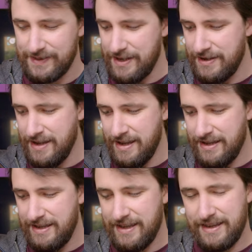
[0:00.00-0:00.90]
So
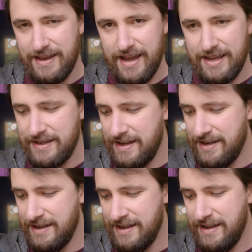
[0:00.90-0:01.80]
you kind
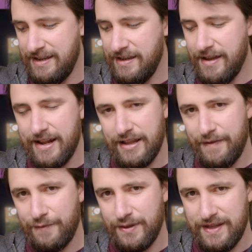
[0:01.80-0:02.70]
of you kind of
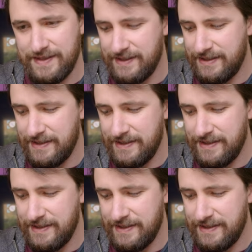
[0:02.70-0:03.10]
left with this